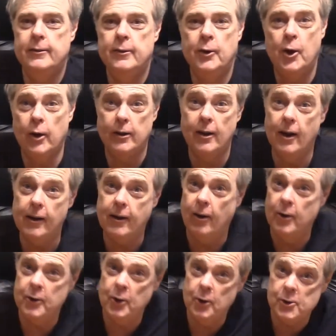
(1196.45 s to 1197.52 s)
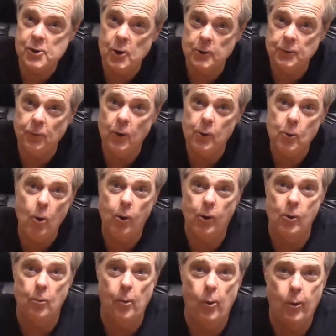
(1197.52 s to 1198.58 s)
good luck on your search for a
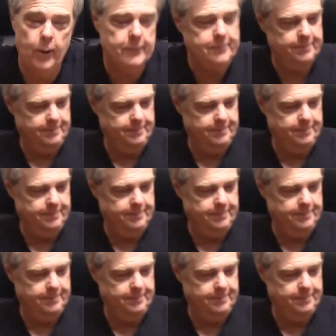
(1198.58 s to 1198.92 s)
Crokinole board.